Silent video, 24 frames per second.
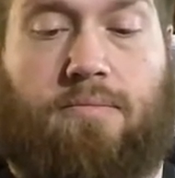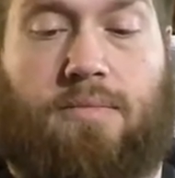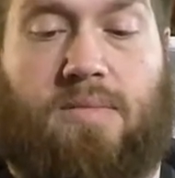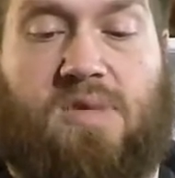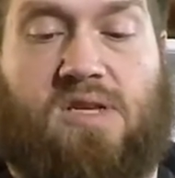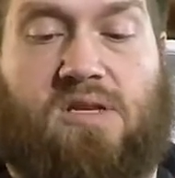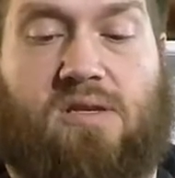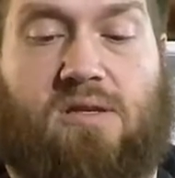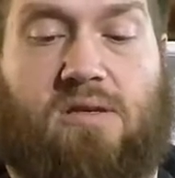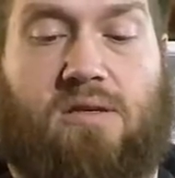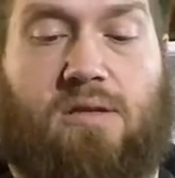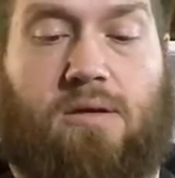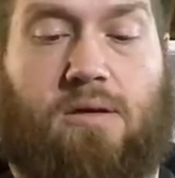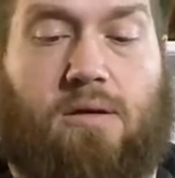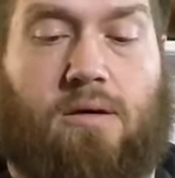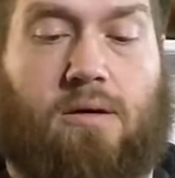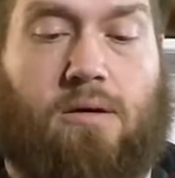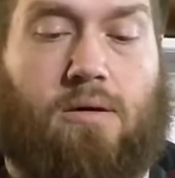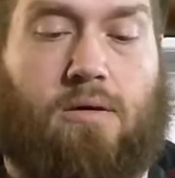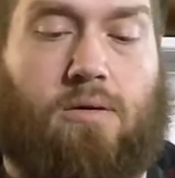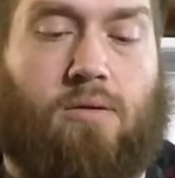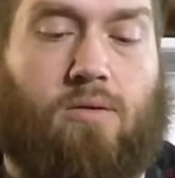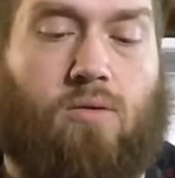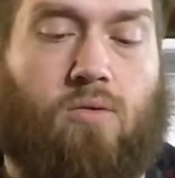
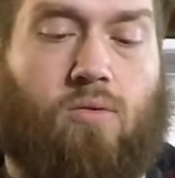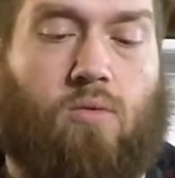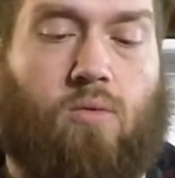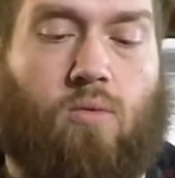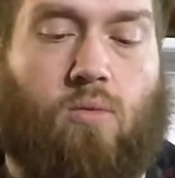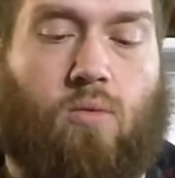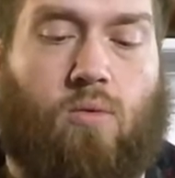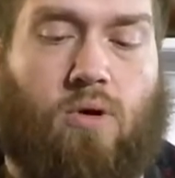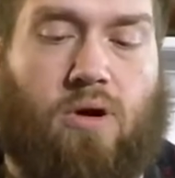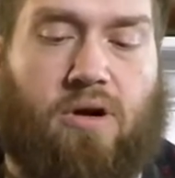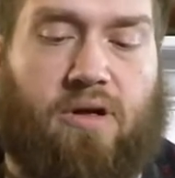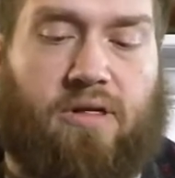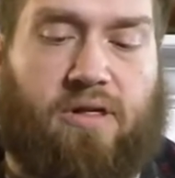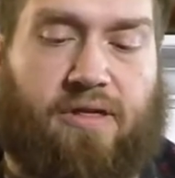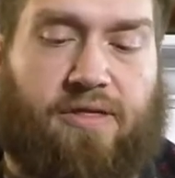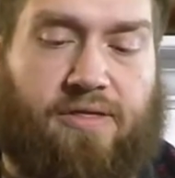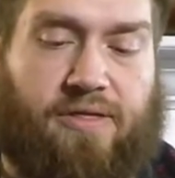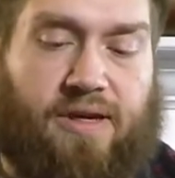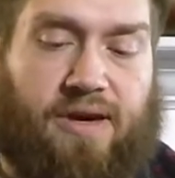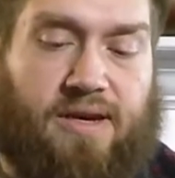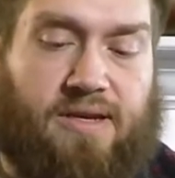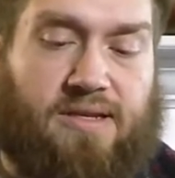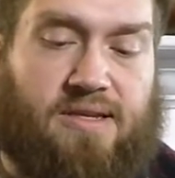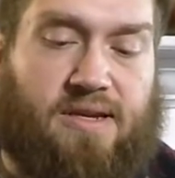So one of the
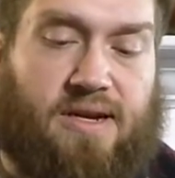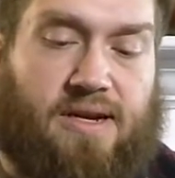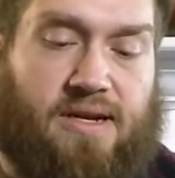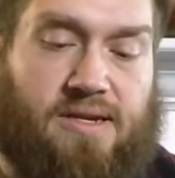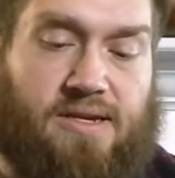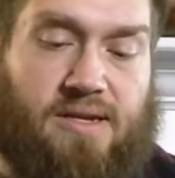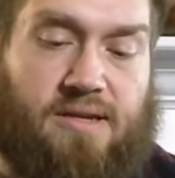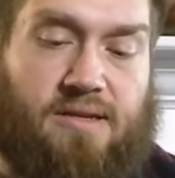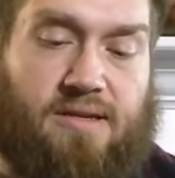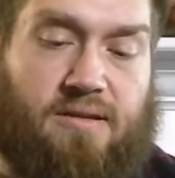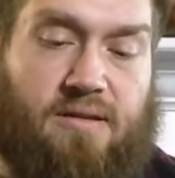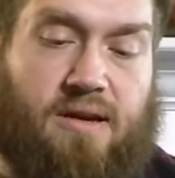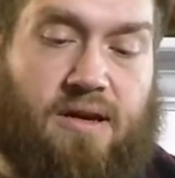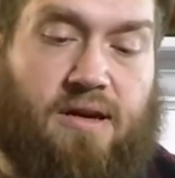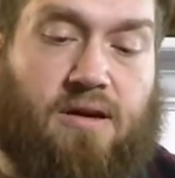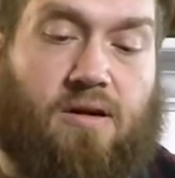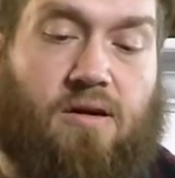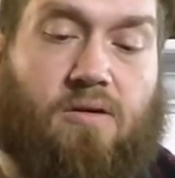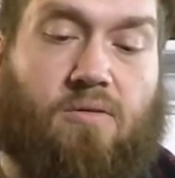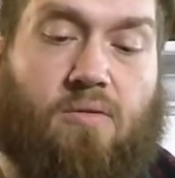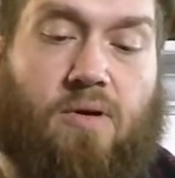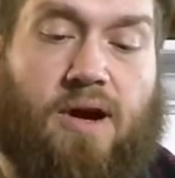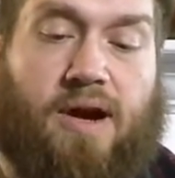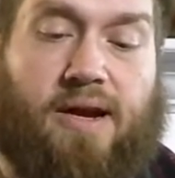things that I dislike
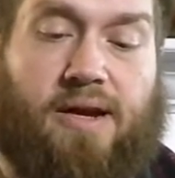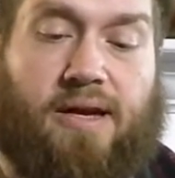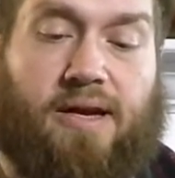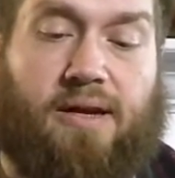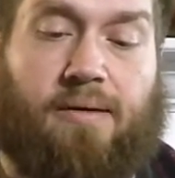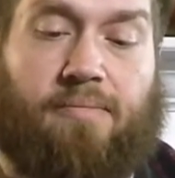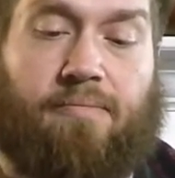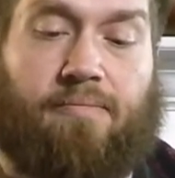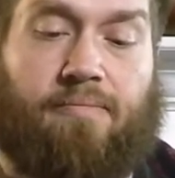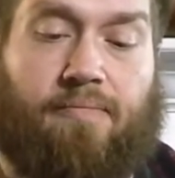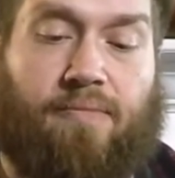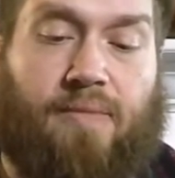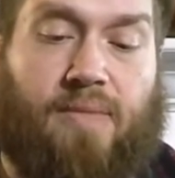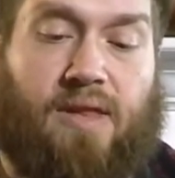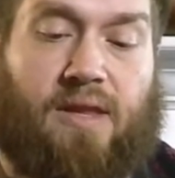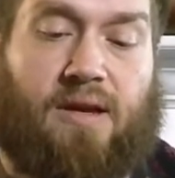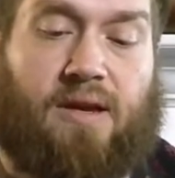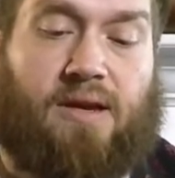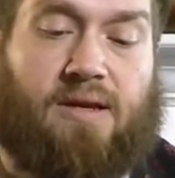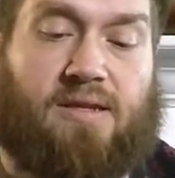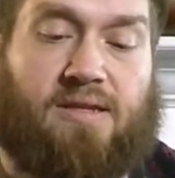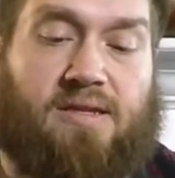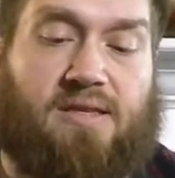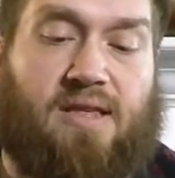already
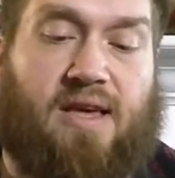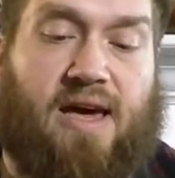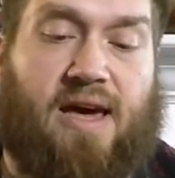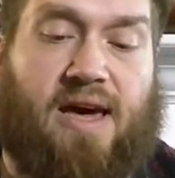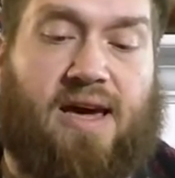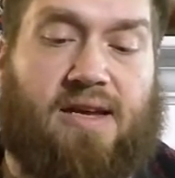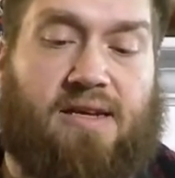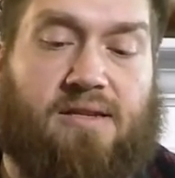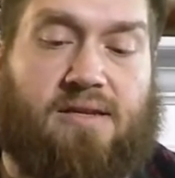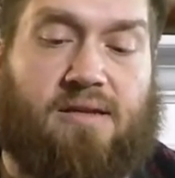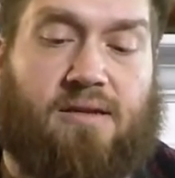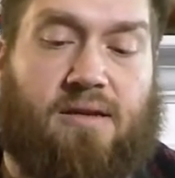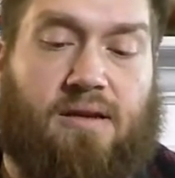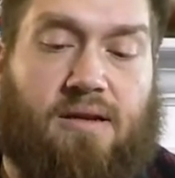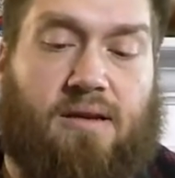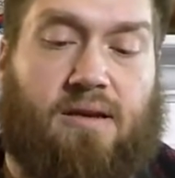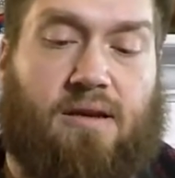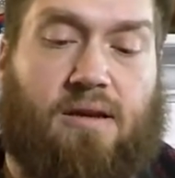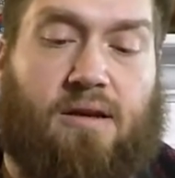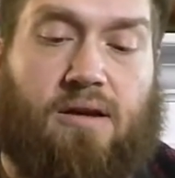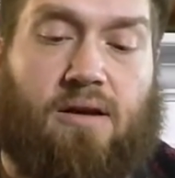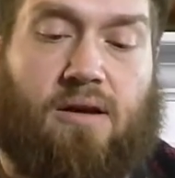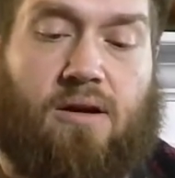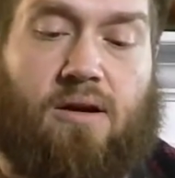is that
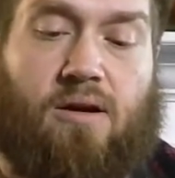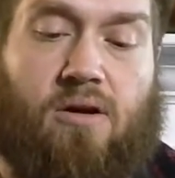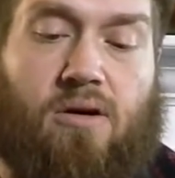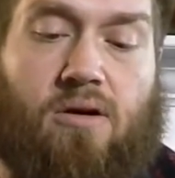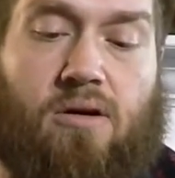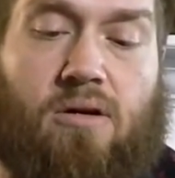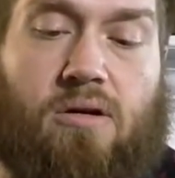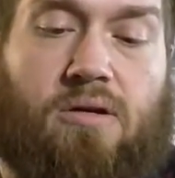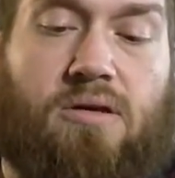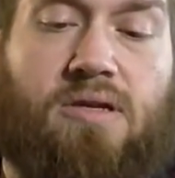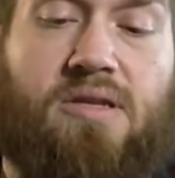her